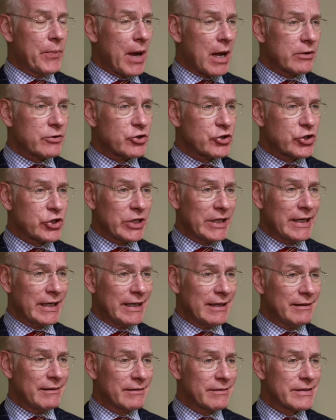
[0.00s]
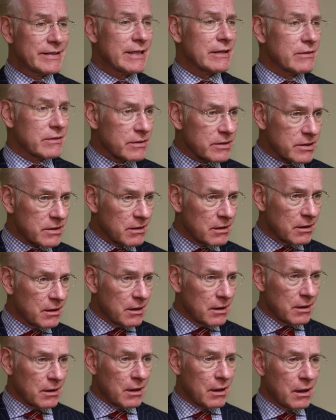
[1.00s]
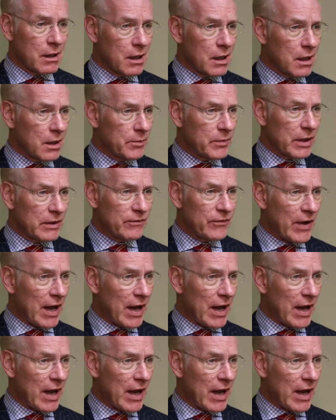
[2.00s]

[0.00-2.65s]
But she didn't. In